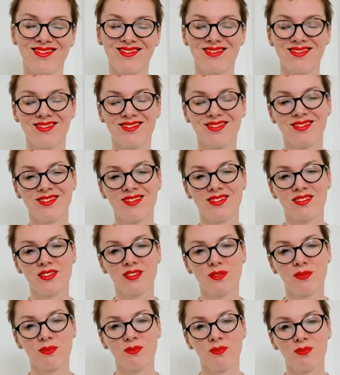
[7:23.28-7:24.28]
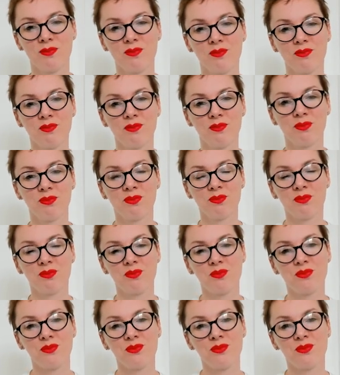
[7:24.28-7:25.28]

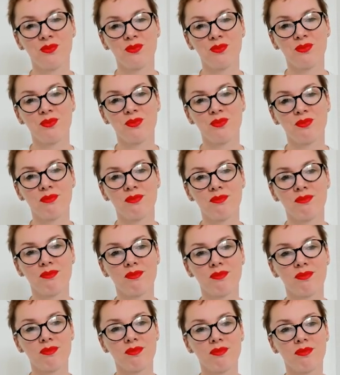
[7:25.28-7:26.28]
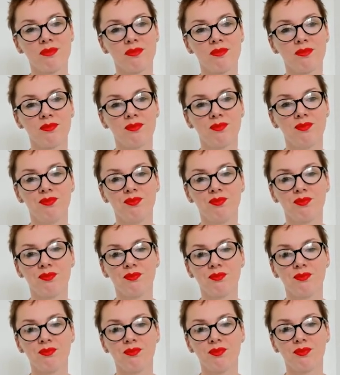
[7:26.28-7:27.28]

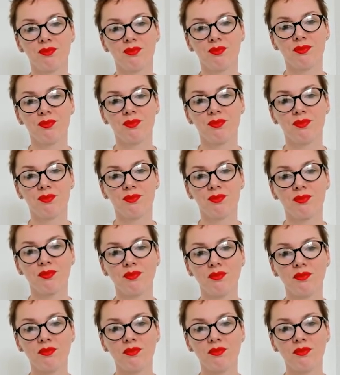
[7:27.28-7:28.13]
This person isn't speaking.